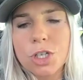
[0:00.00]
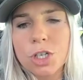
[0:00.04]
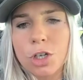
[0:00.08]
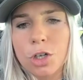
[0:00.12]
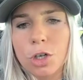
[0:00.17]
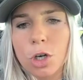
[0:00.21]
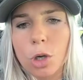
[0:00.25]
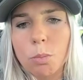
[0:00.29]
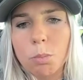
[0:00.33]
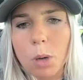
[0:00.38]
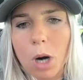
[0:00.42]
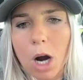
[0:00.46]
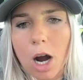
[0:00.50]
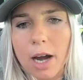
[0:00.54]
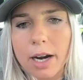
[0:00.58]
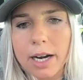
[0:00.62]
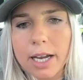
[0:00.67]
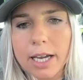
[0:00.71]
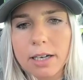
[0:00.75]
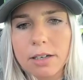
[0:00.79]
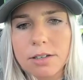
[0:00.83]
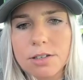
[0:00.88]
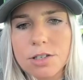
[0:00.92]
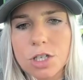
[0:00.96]
your own
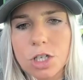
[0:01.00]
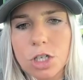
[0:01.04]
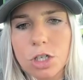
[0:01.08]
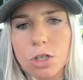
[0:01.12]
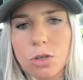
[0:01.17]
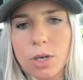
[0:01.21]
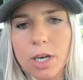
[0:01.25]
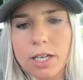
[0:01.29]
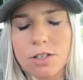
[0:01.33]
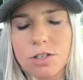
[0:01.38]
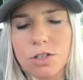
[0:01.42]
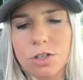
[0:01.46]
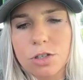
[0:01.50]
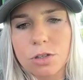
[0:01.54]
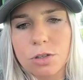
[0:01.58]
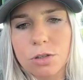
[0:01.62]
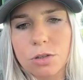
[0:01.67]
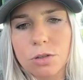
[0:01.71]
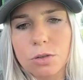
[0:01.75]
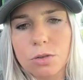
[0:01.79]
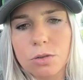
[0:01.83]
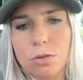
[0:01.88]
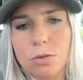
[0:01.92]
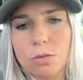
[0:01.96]
product, so you get
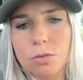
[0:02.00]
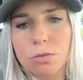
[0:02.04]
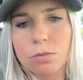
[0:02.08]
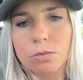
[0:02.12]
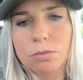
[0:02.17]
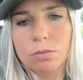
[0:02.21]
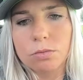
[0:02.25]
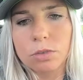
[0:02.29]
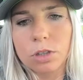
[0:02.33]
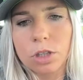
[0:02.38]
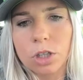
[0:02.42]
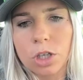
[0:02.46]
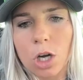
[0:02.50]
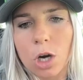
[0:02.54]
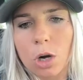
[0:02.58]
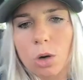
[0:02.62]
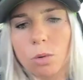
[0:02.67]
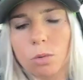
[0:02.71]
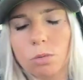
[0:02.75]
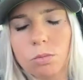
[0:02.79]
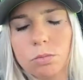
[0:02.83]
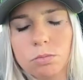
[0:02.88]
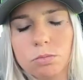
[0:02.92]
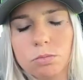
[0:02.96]
to you know